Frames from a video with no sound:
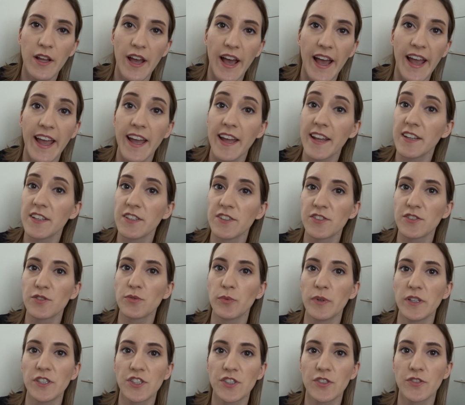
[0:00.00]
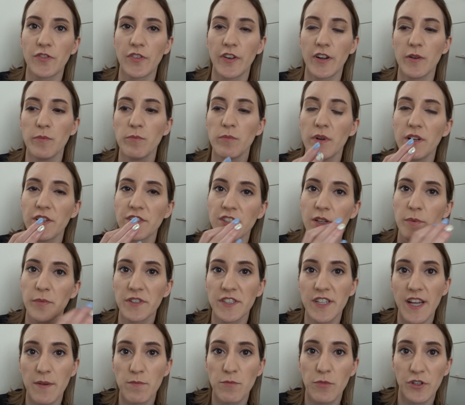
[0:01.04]
I hadn't switched from
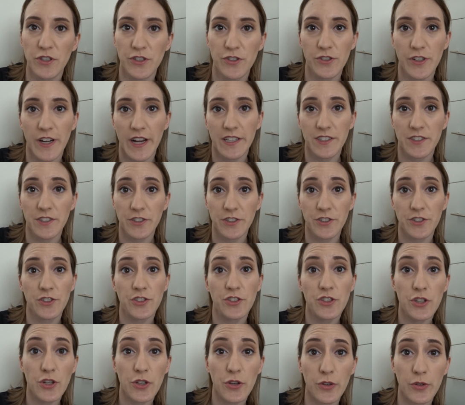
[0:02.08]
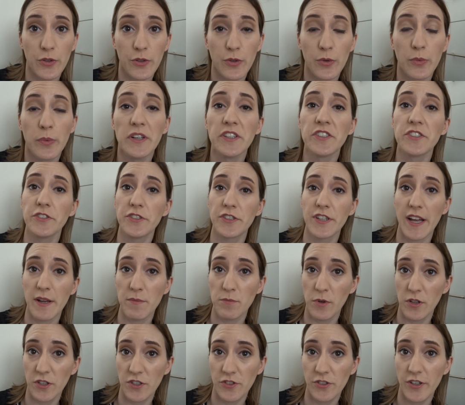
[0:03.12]
summertime moisturizers to wintertime
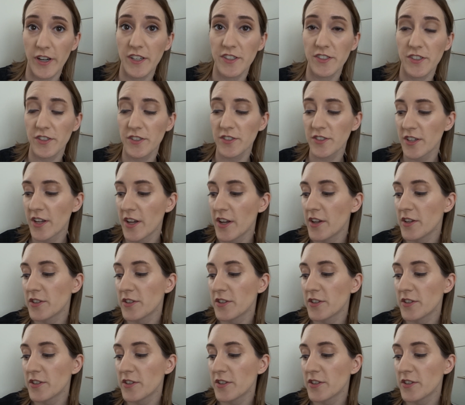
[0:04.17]
moisturizers.